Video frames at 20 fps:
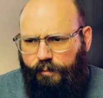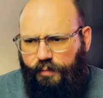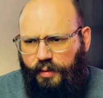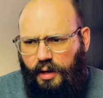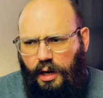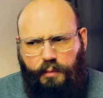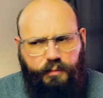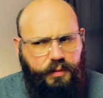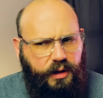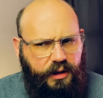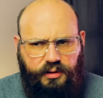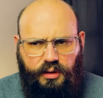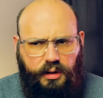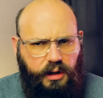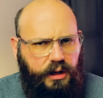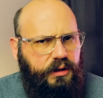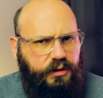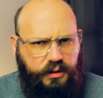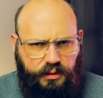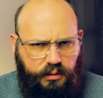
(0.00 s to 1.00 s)
um, is,
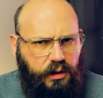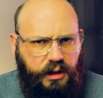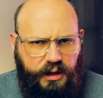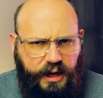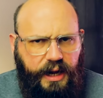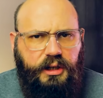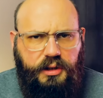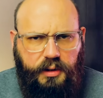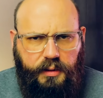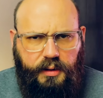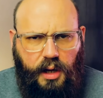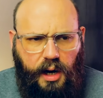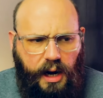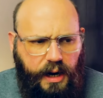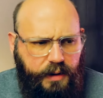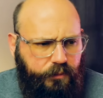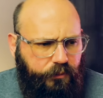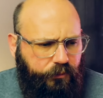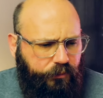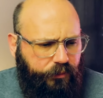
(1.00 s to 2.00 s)
is an ancient
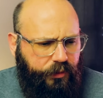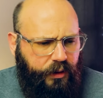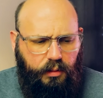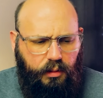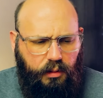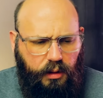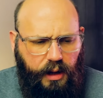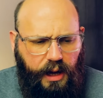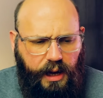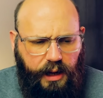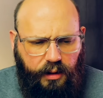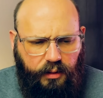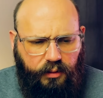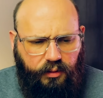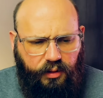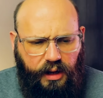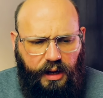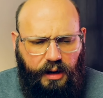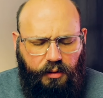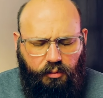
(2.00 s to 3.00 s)
thought. And
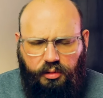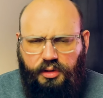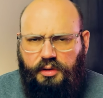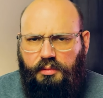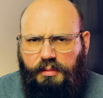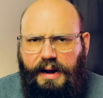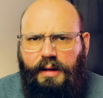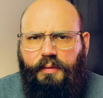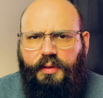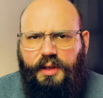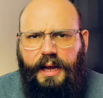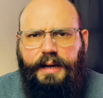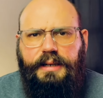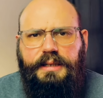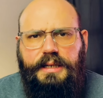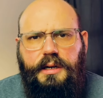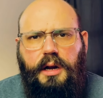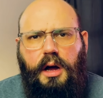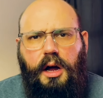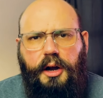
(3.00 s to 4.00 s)
it was around the
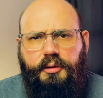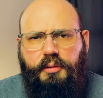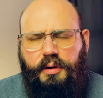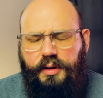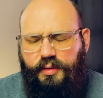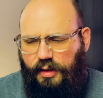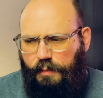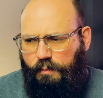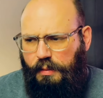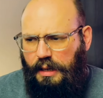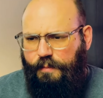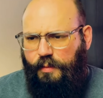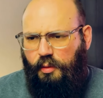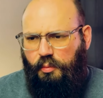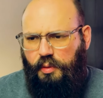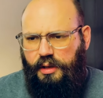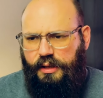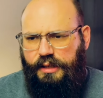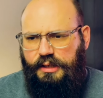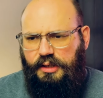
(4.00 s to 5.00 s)
eighteen hundreds that people
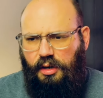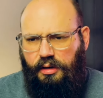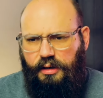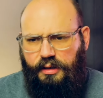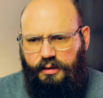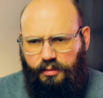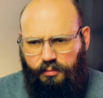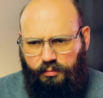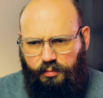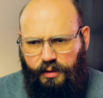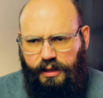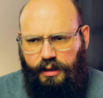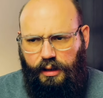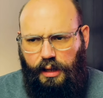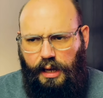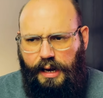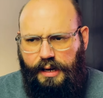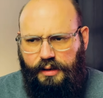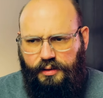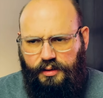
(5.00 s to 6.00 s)
really started to
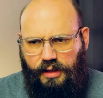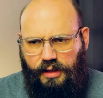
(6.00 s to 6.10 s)
realize